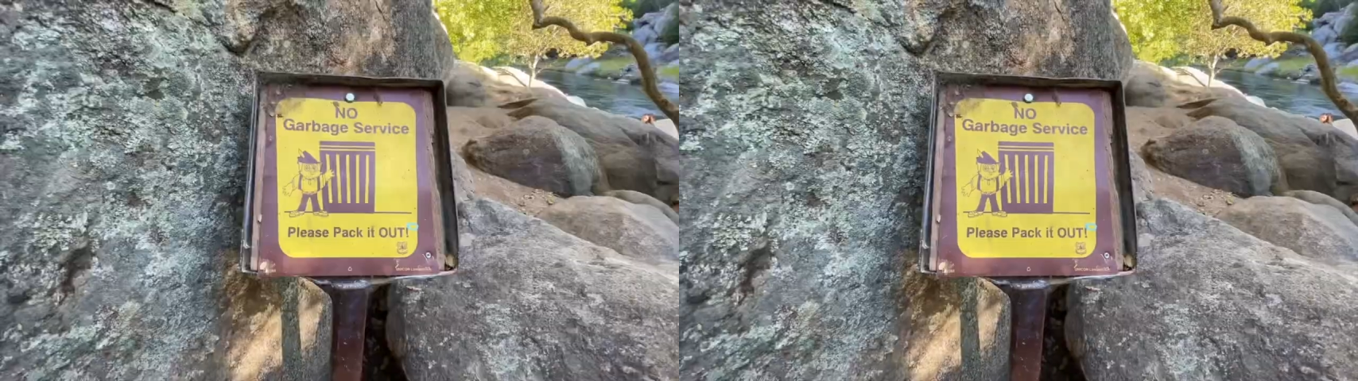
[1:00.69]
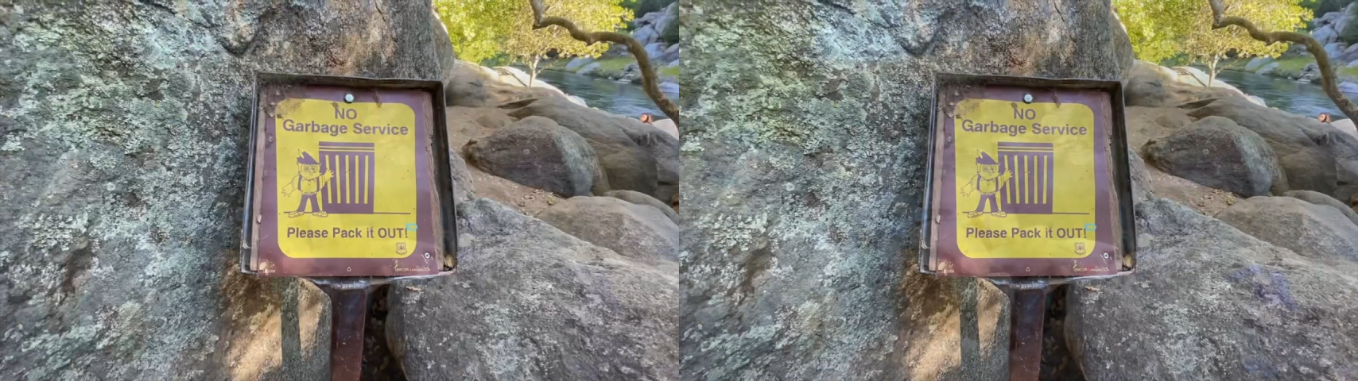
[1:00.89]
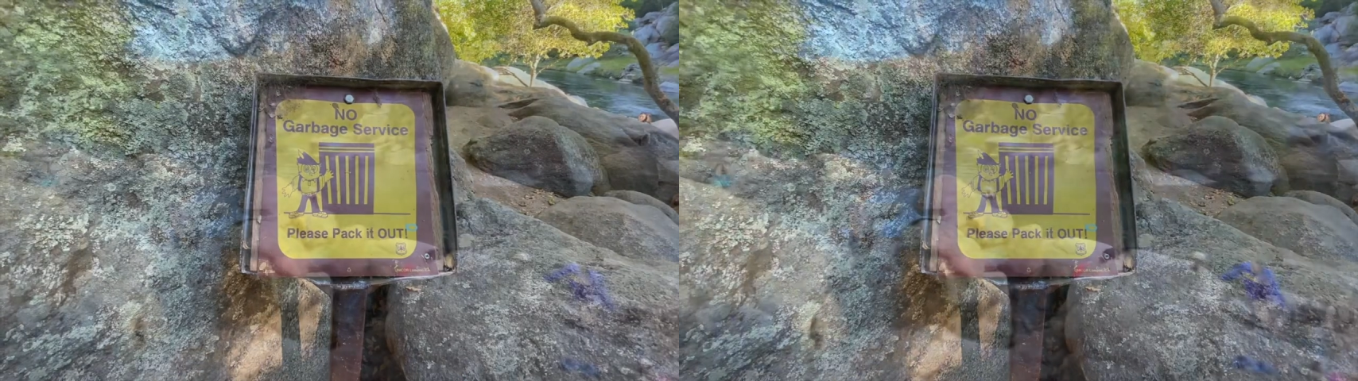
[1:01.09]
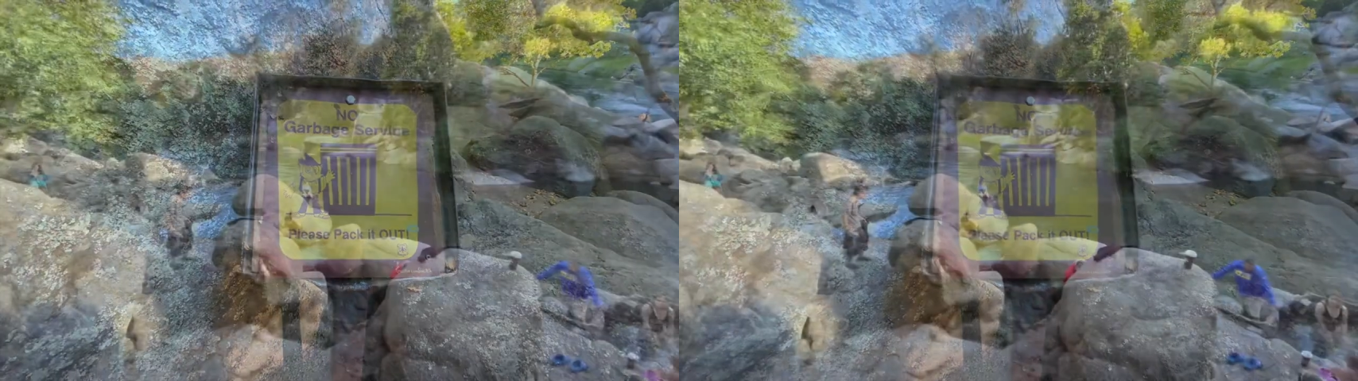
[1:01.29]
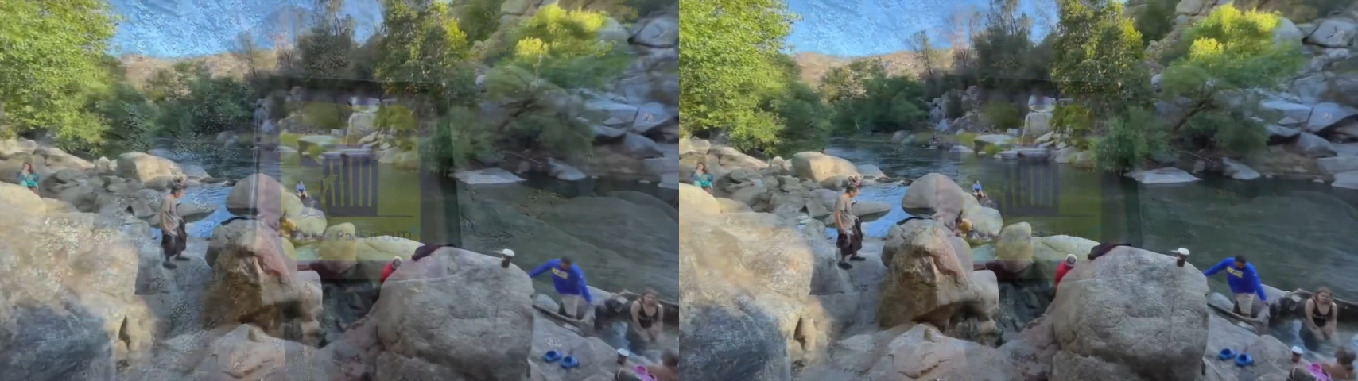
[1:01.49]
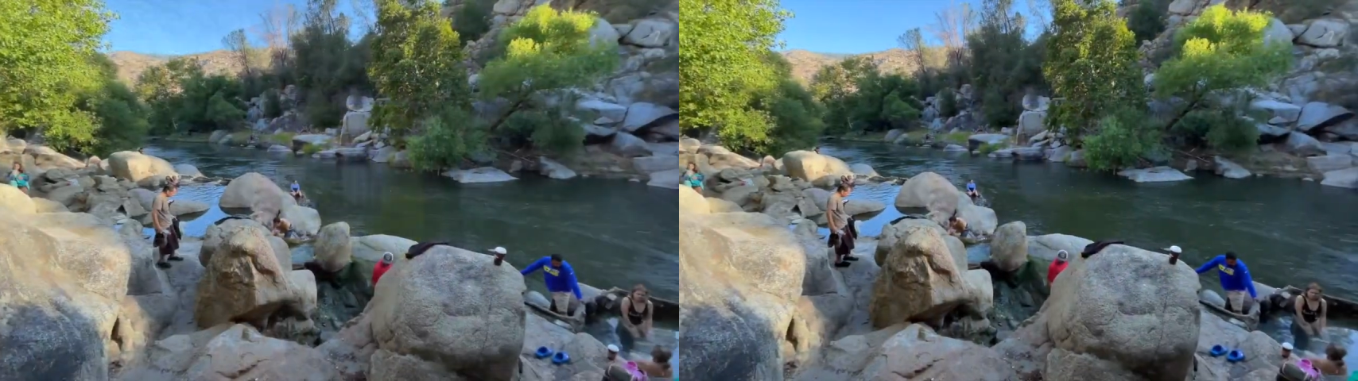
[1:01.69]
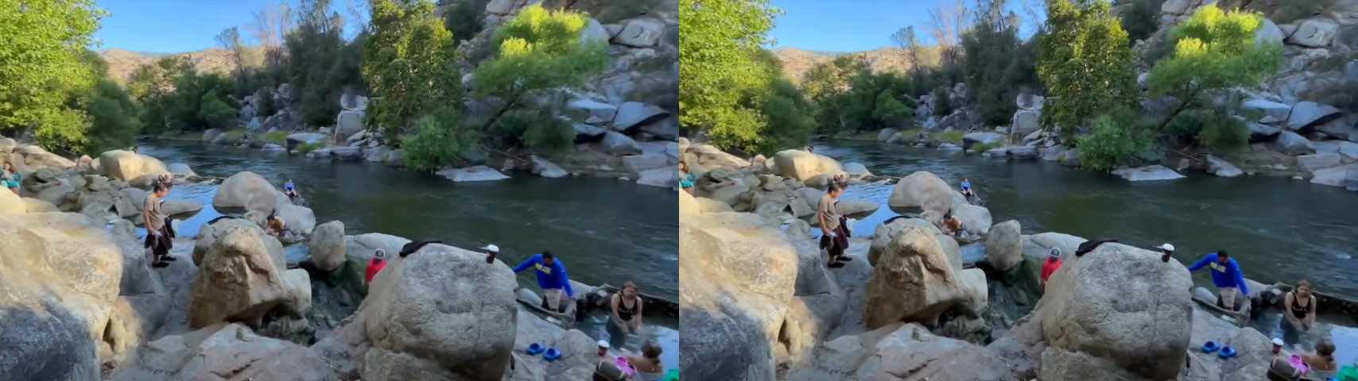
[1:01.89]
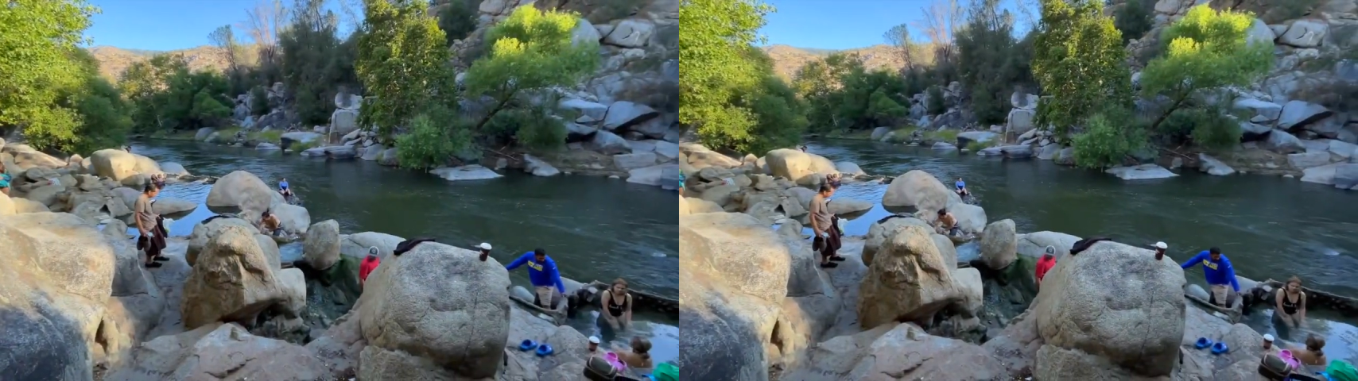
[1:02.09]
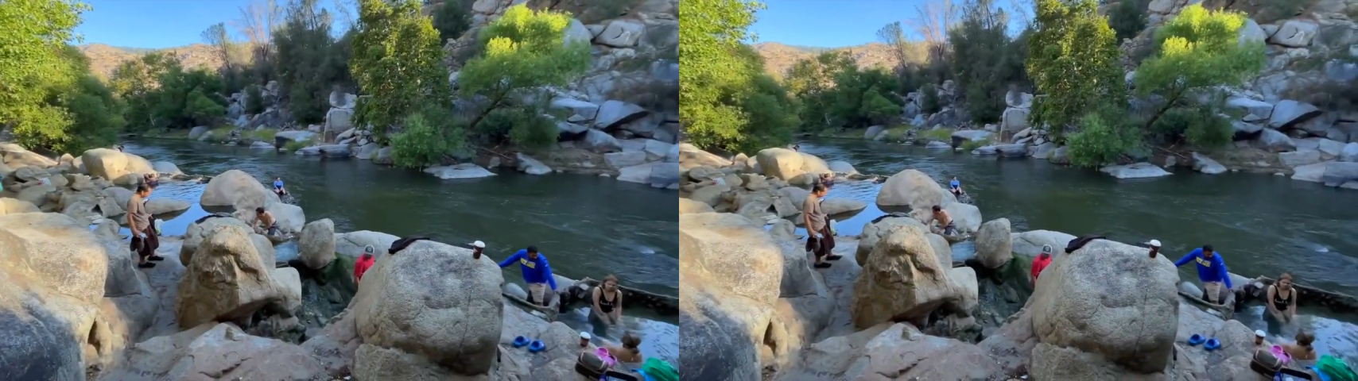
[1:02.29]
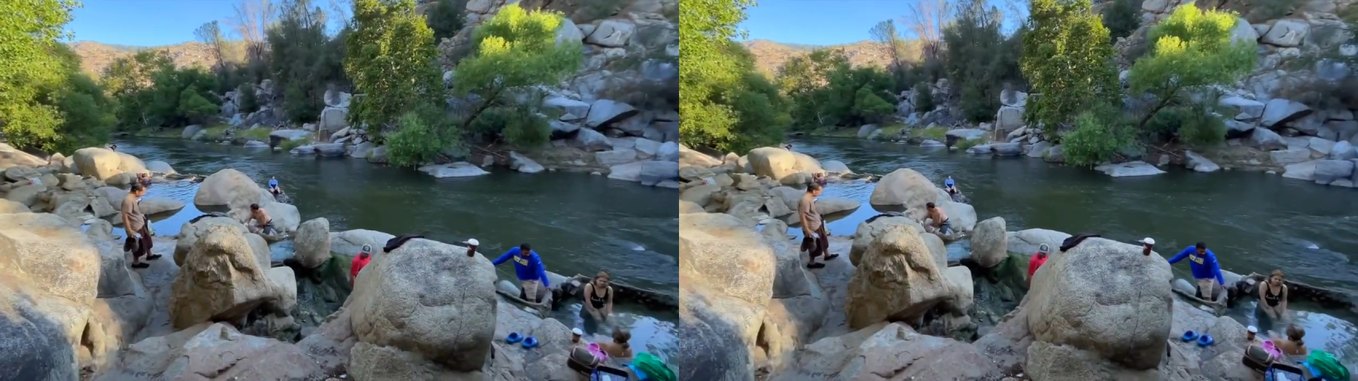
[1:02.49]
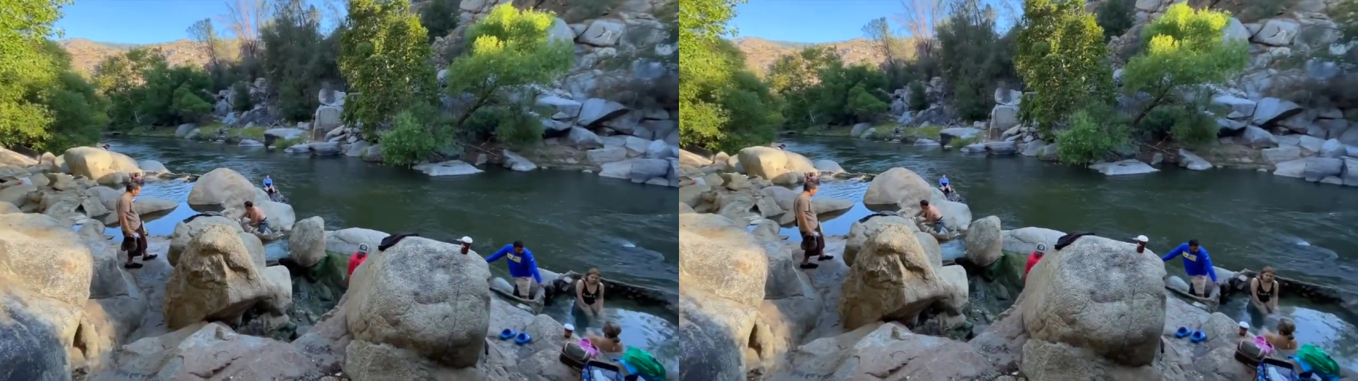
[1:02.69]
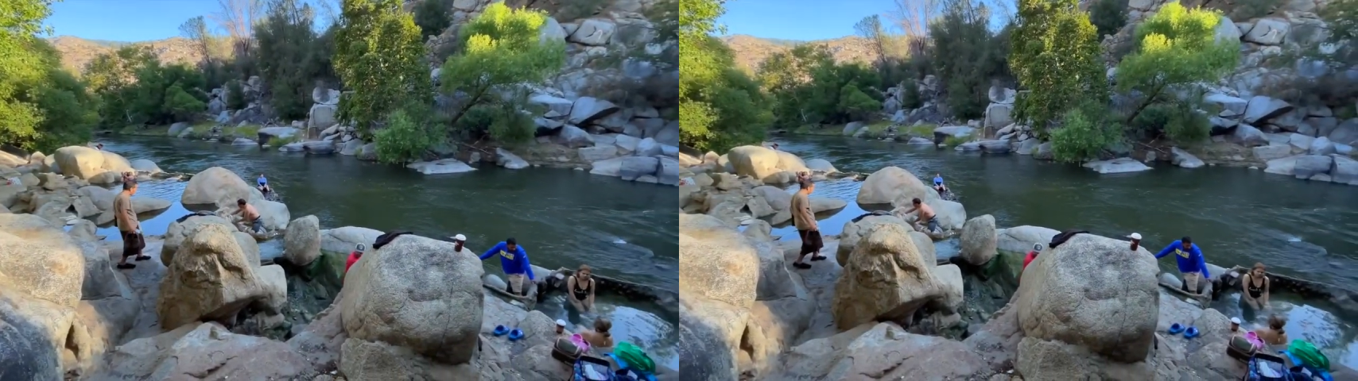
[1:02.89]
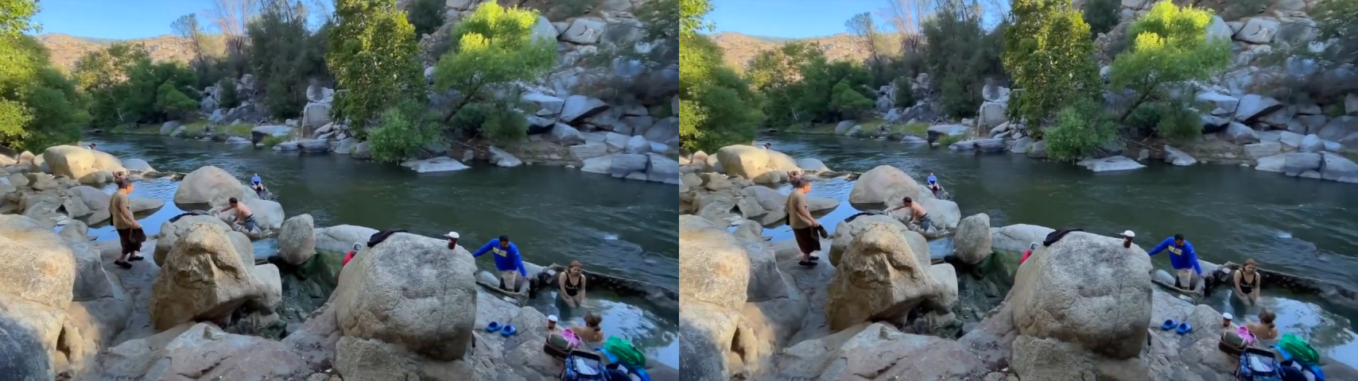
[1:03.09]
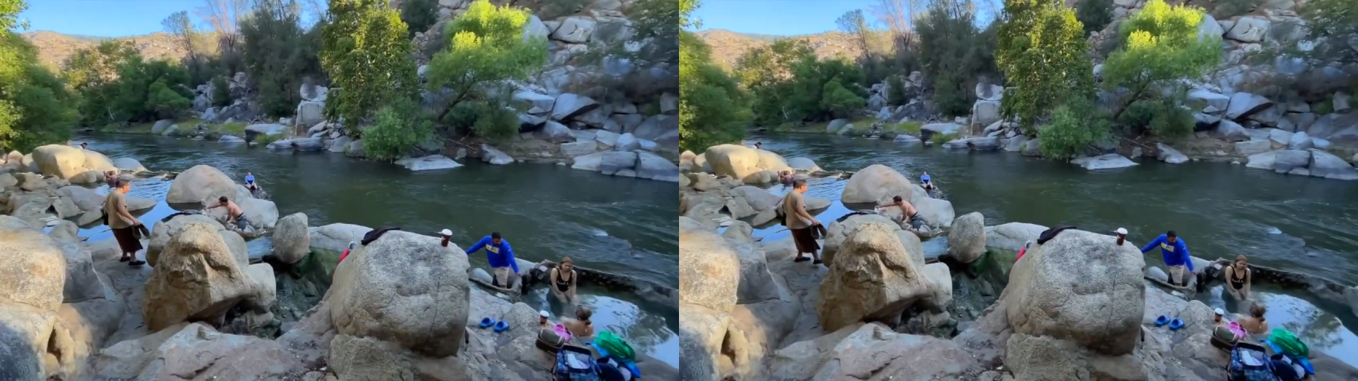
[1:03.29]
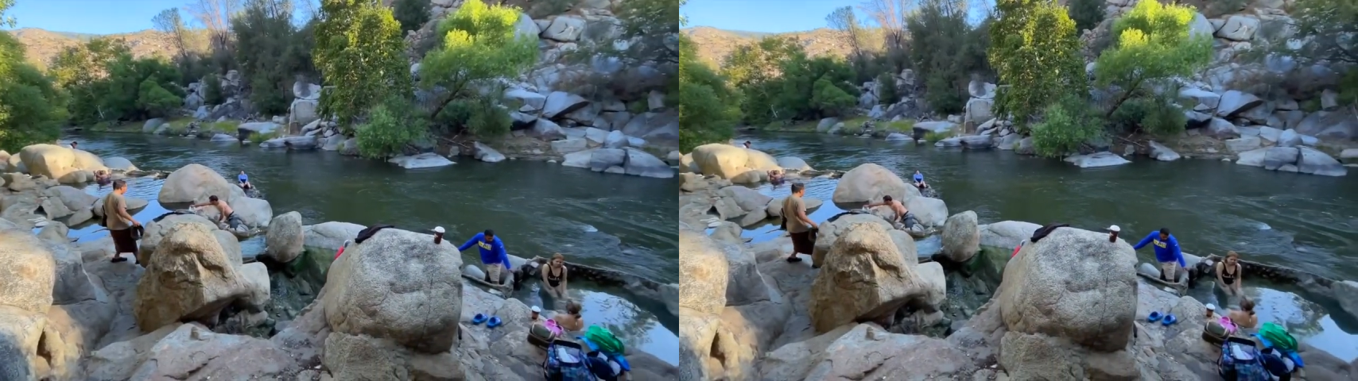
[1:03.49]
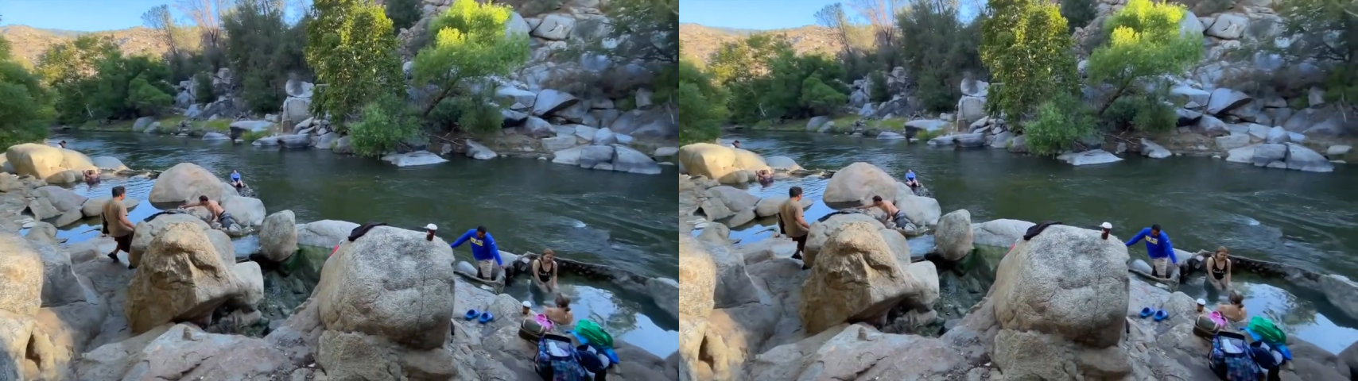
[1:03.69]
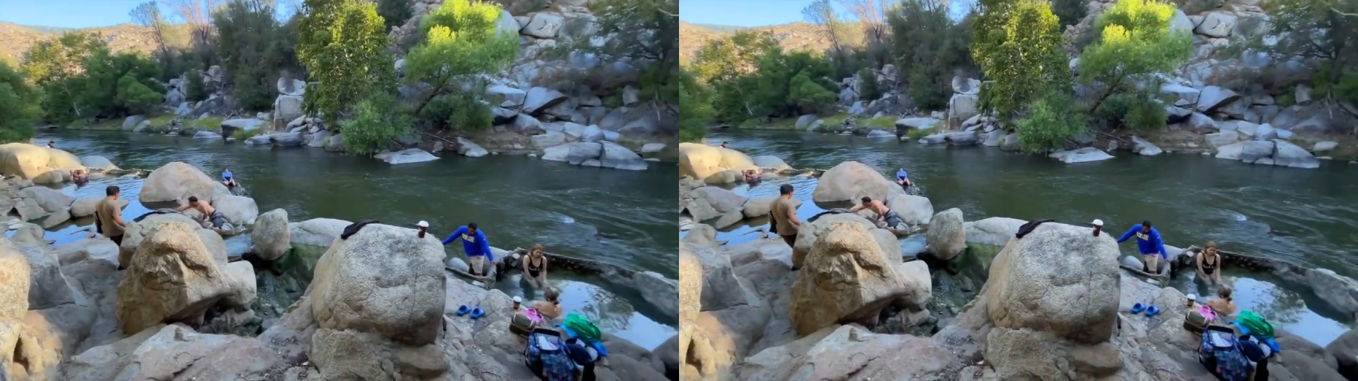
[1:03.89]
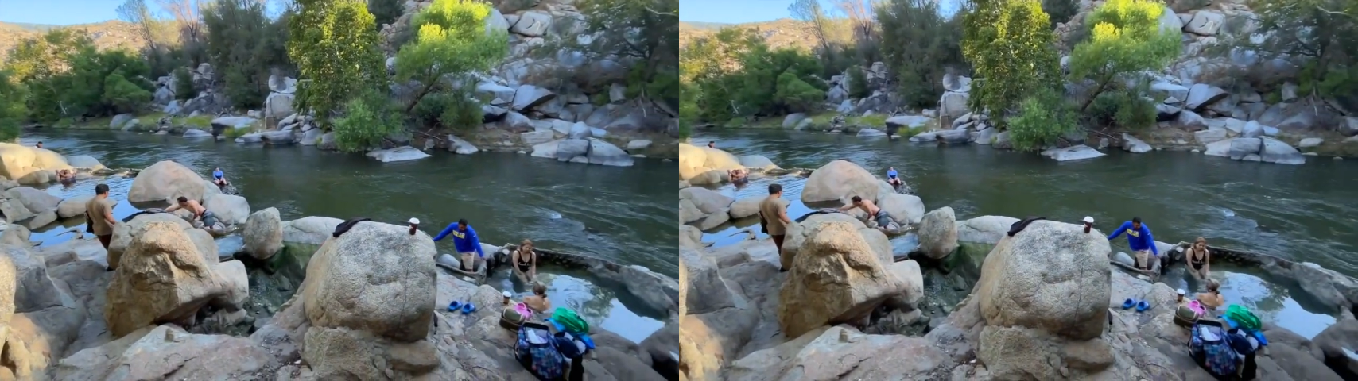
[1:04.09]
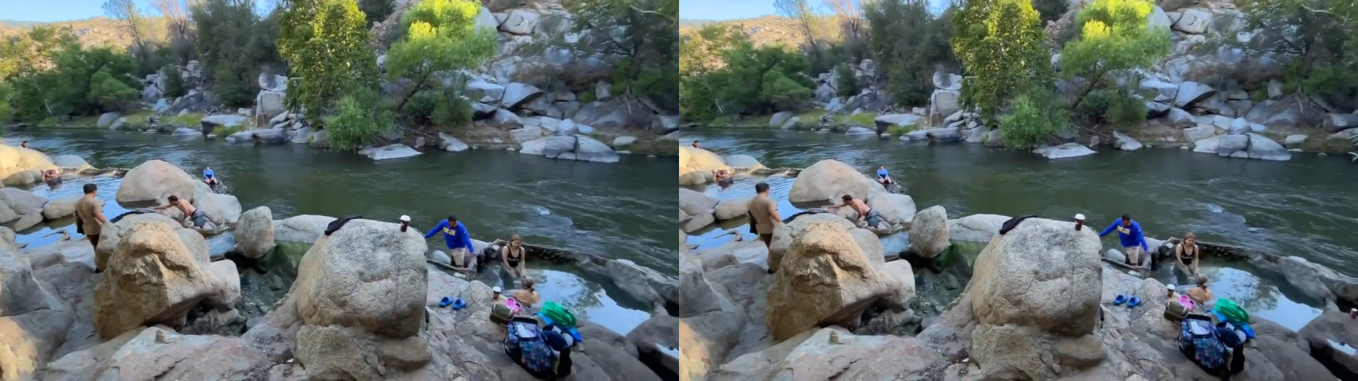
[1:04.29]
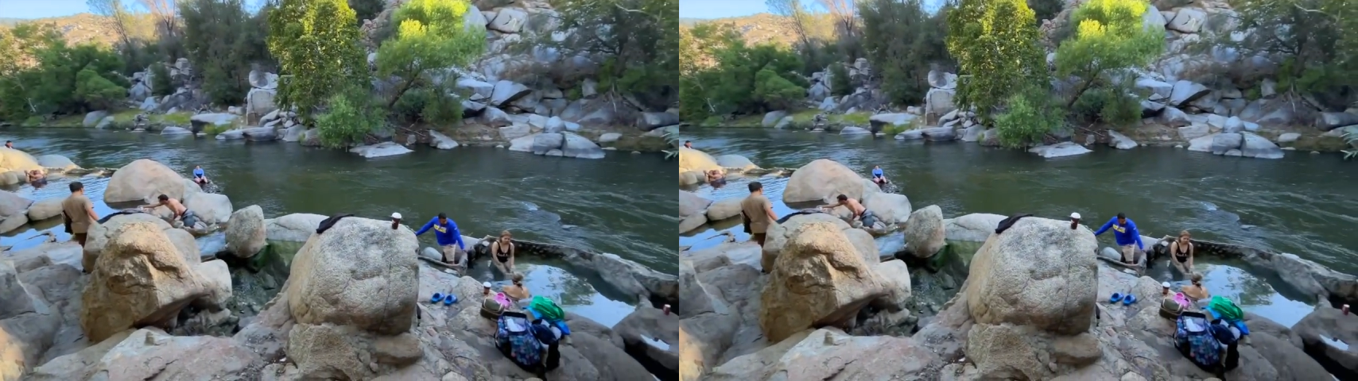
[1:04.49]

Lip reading: [unreadable: no face in view]